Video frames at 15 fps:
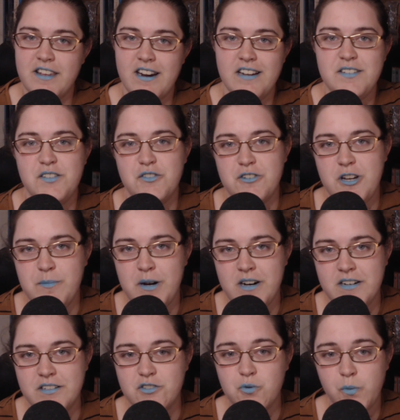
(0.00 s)
I stream
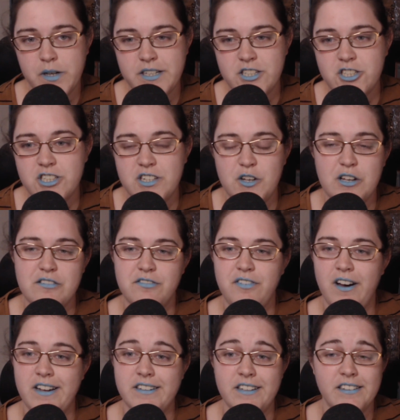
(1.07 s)
on Twitch. You can
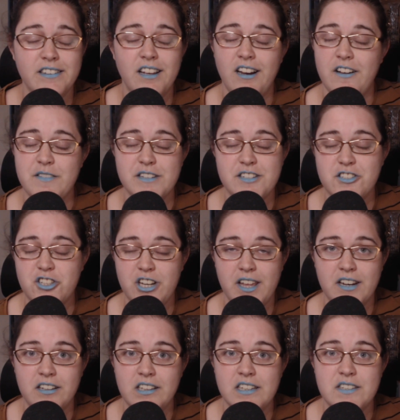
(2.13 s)
find it on this
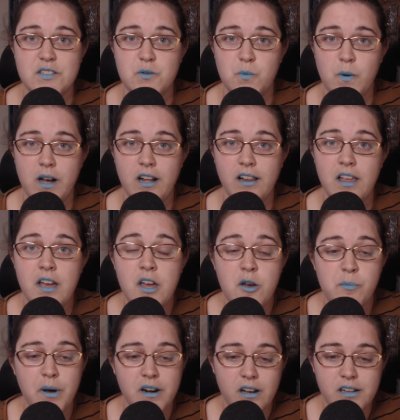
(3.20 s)
channel as well.
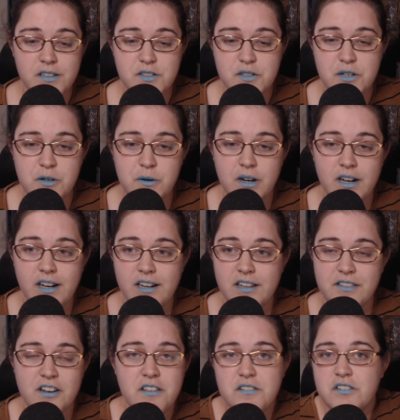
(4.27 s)
But also,
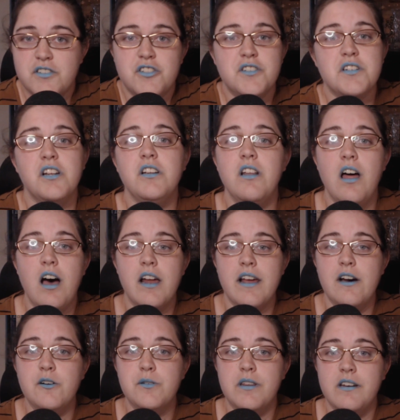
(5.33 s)
there's just a lot
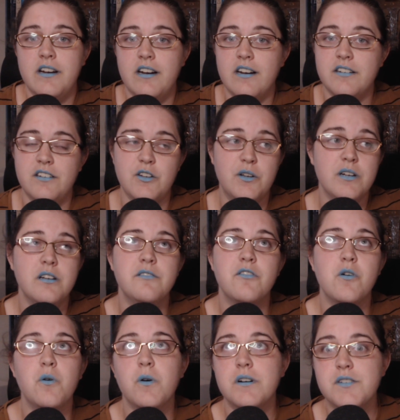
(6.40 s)
out there. You can, of
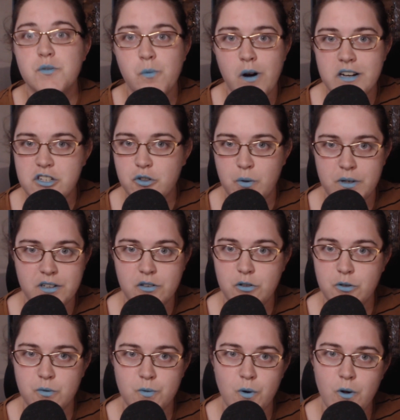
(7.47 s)
course, watch
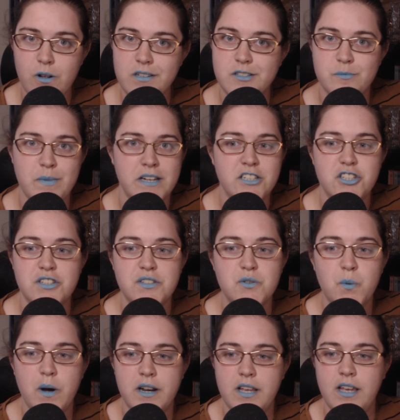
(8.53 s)
Critical Role, Dimension
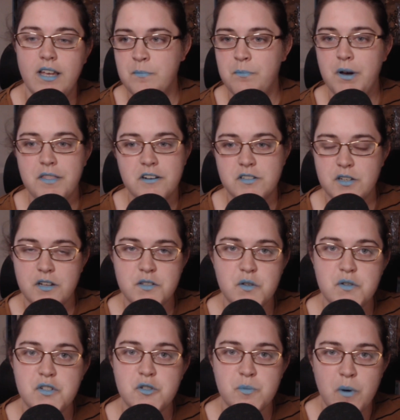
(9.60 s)
20, but there's
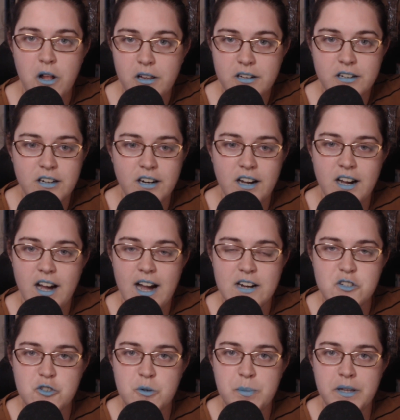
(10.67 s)
also smaller
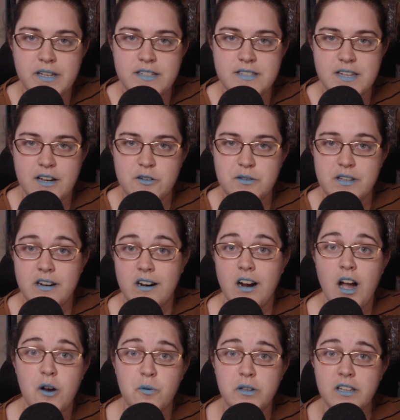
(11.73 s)
actual plays out there.
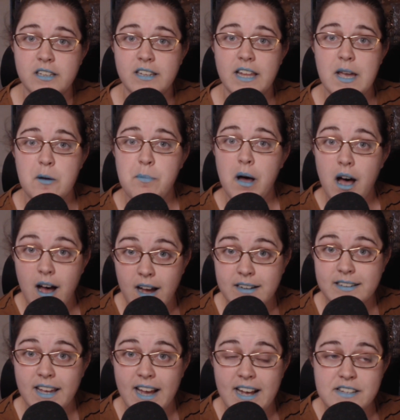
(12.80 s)
I really like
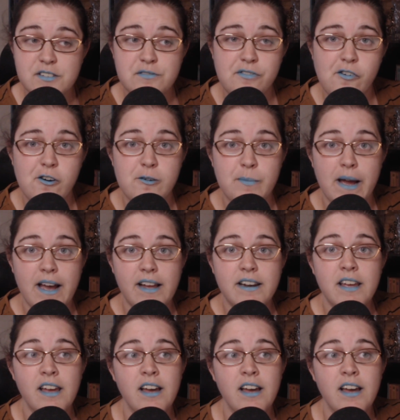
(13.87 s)
podcast format,